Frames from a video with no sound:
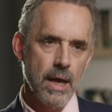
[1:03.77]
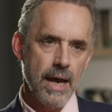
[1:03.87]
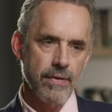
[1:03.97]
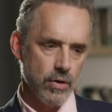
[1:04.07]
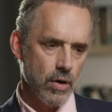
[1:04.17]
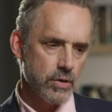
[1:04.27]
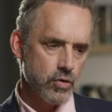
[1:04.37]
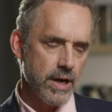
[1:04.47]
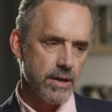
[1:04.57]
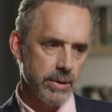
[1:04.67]
and they're not
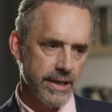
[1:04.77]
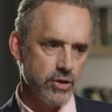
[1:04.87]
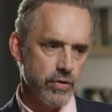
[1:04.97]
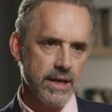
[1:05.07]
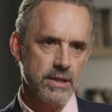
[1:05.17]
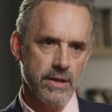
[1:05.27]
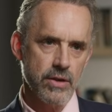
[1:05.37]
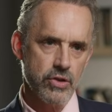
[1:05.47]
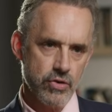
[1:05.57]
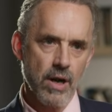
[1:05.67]
trying to play tricks, and
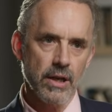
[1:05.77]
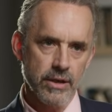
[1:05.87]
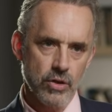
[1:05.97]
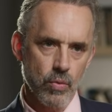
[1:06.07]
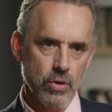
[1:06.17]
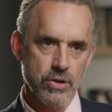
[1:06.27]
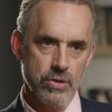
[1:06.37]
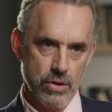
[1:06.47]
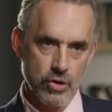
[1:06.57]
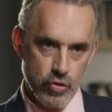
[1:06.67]
they're struggling
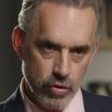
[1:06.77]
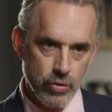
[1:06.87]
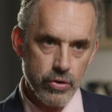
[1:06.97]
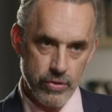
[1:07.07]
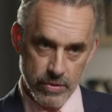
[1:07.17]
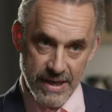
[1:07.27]
towards the truth,